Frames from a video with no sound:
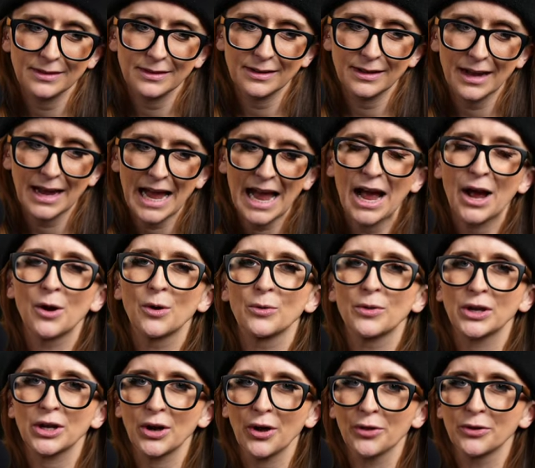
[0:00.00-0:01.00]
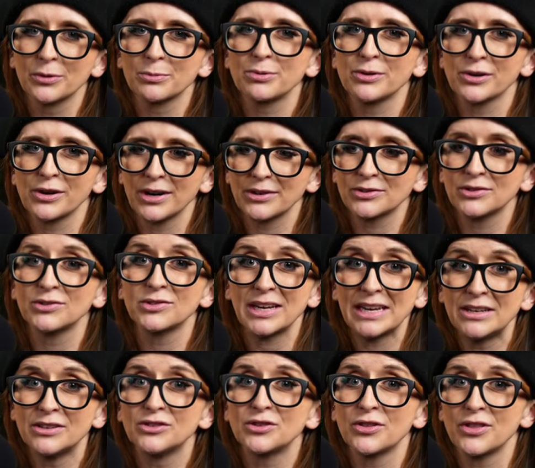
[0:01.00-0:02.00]
how the color progresses
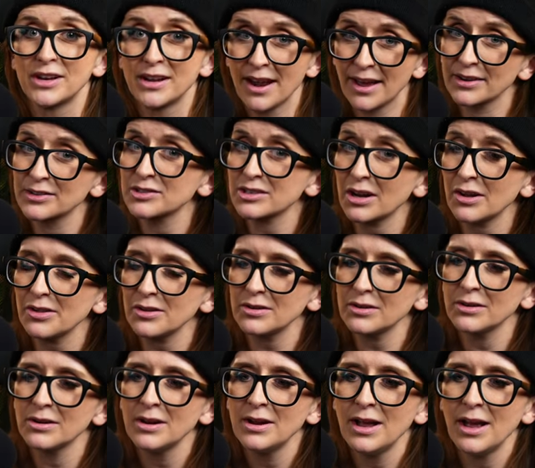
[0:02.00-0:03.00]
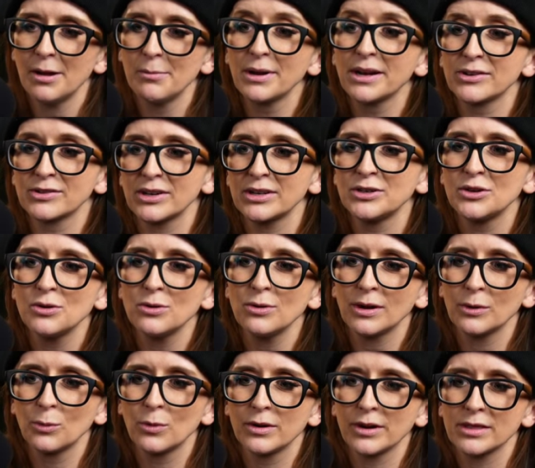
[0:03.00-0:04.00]
into the next color. And because I knew I
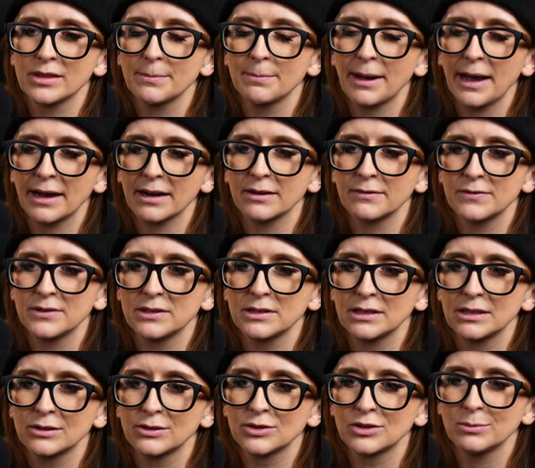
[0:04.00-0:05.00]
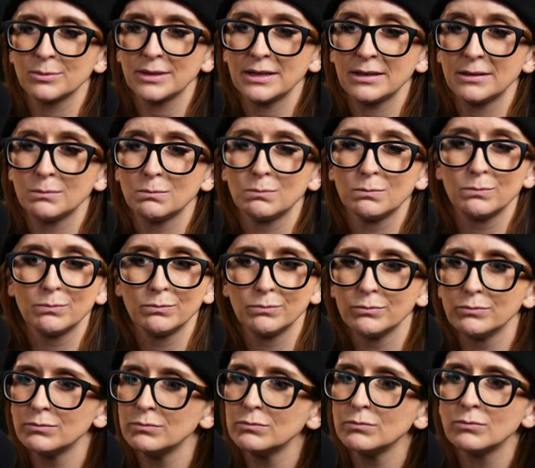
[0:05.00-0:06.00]
wanted the back of the deer to be
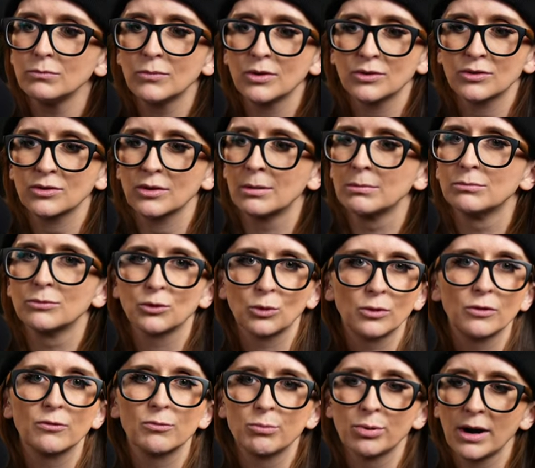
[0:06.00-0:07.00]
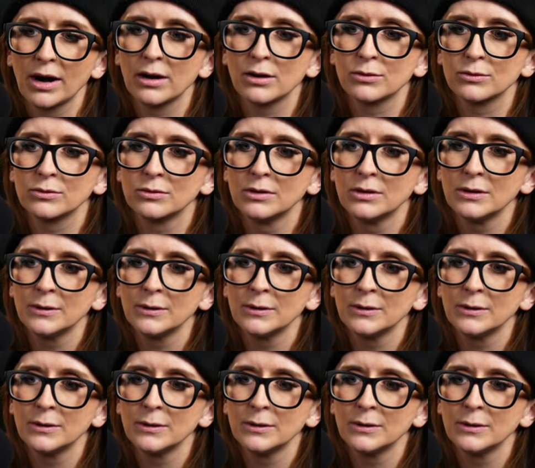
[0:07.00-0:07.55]
some sort of brown,